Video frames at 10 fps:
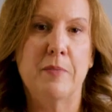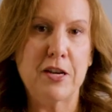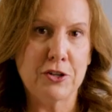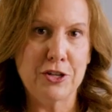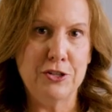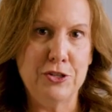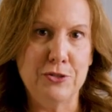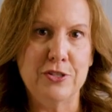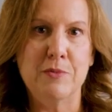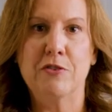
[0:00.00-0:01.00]
make sure you
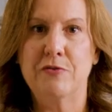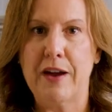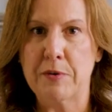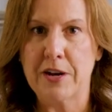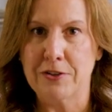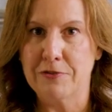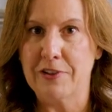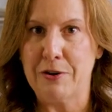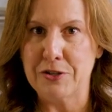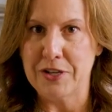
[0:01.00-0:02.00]
choose the most vibrant colored
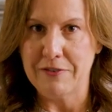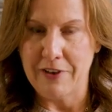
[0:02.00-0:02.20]
flowers you can